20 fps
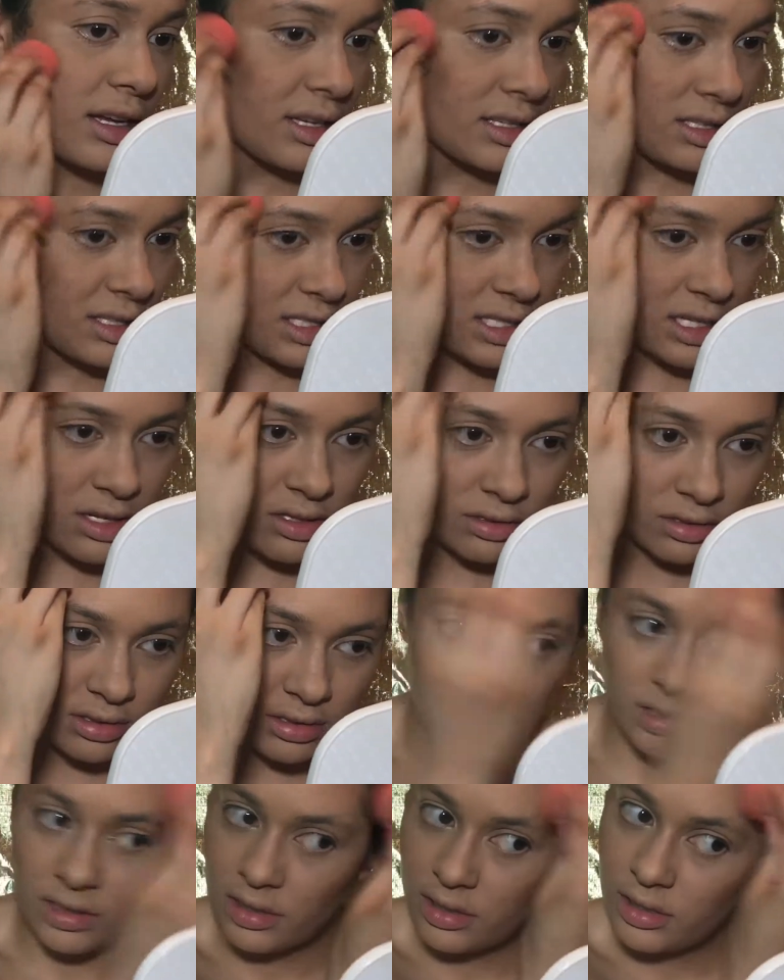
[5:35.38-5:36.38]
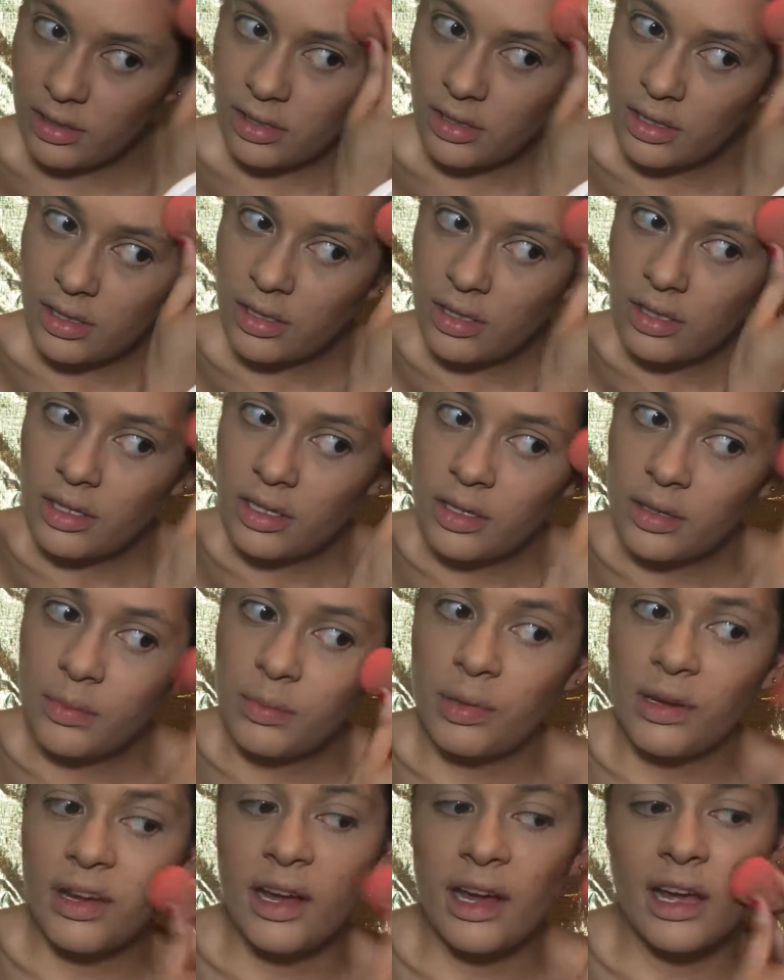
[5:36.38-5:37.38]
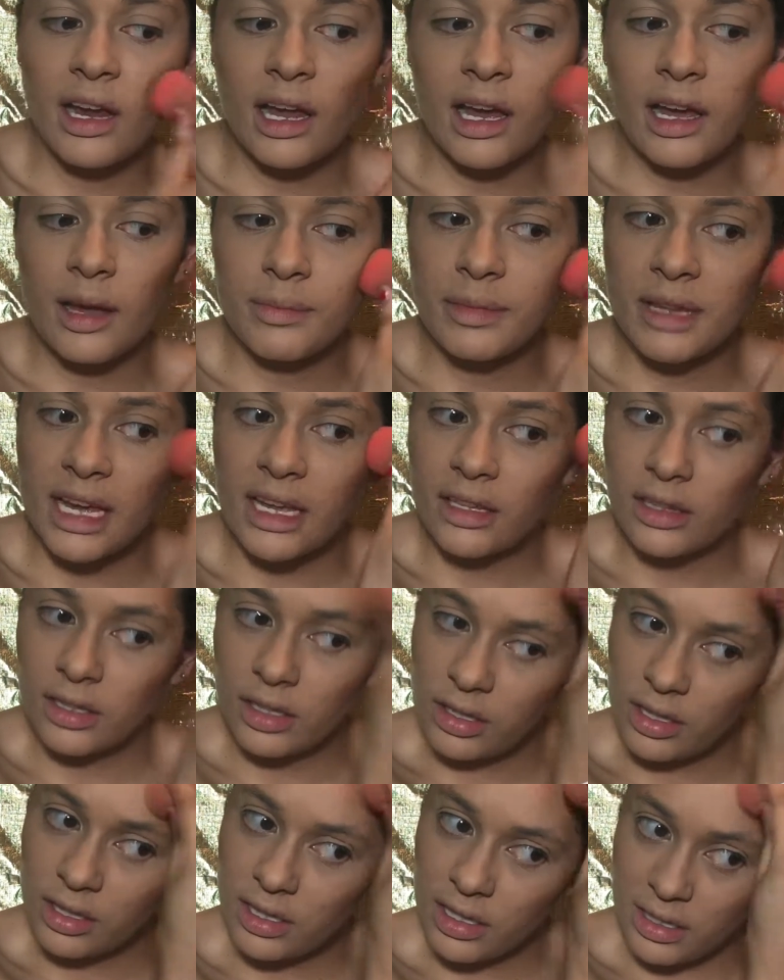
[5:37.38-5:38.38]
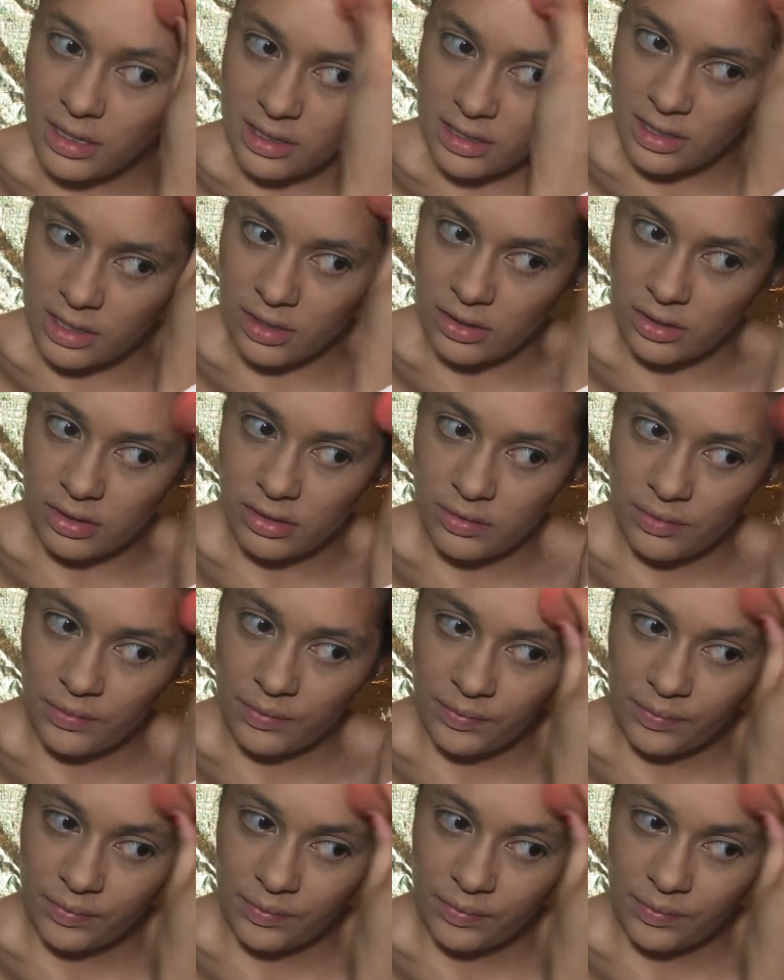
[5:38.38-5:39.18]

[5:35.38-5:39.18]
subtle, but I'm not looking subtle.